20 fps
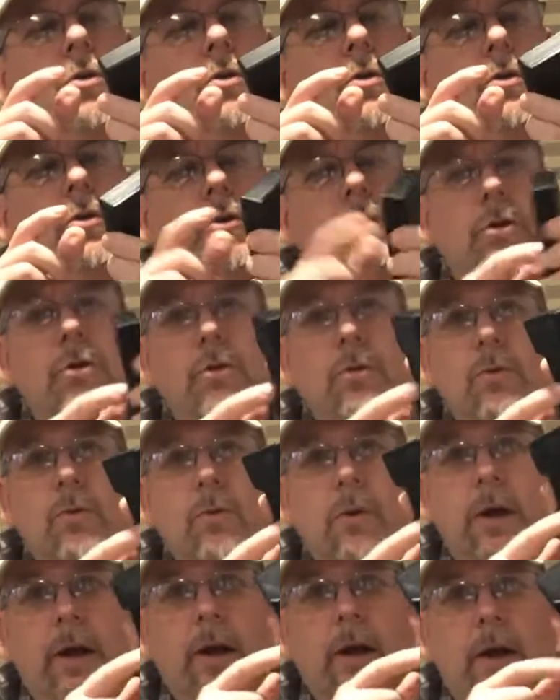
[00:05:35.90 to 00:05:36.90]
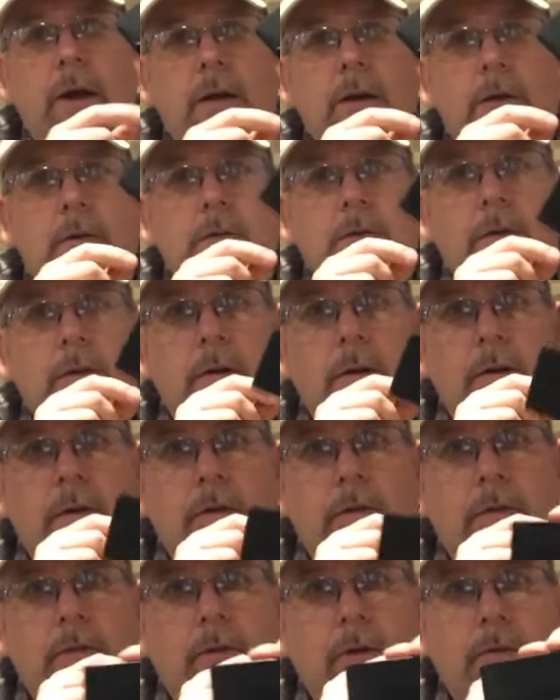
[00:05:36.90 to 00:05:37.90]
you and the
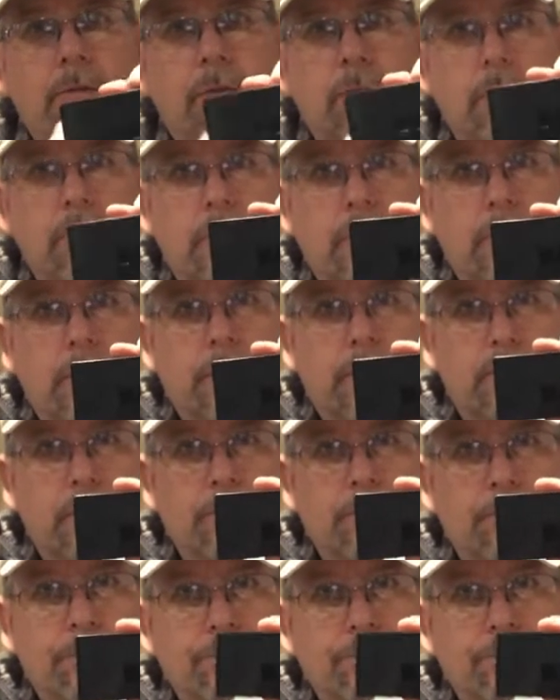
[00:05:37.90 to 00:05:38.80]
cell phone system.